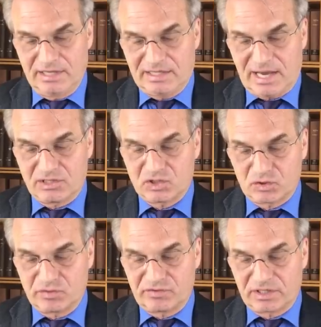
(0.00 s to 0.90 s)
can
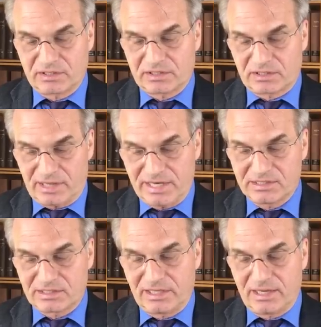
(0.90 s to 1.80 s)
assert their
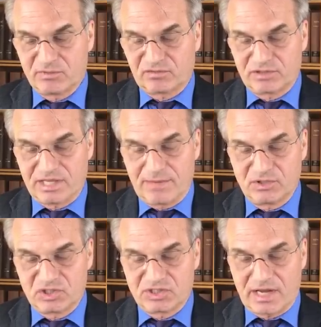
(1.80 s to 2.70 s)
clients' claims for
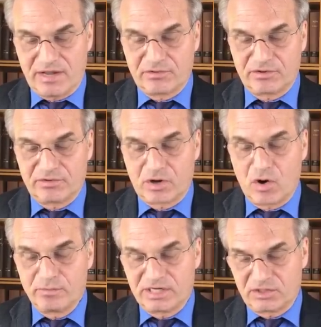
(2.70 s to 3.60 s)
damages either in their
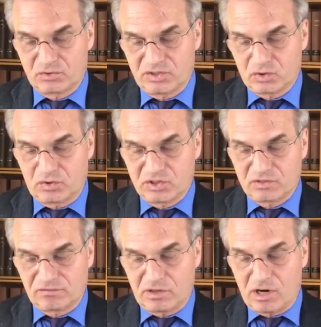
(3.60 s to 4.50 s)
home country's courts
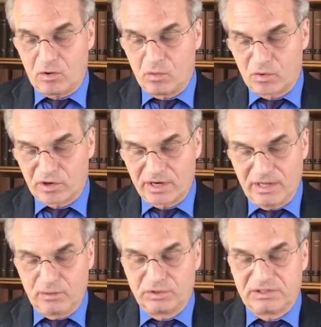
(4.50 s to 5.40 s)
of law or
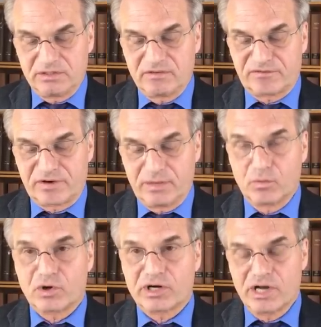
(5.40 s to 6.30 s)
within the
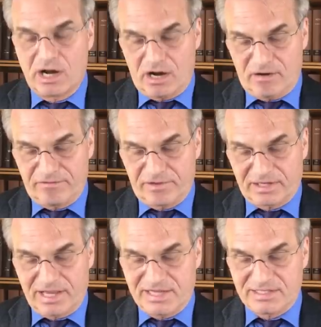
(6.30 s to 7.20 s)
framework of the
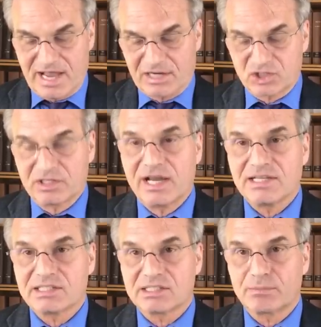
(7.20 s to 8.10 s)
class action
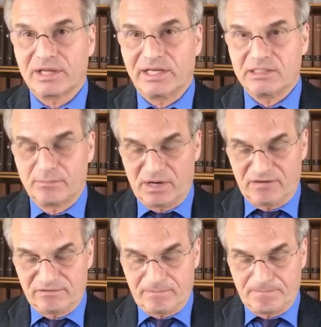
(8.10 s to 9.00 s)
as explained
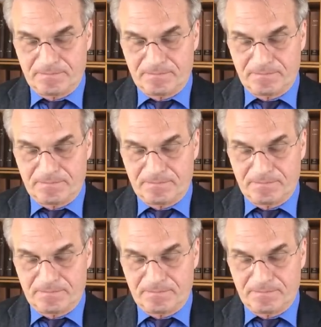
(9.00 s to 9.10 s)
above.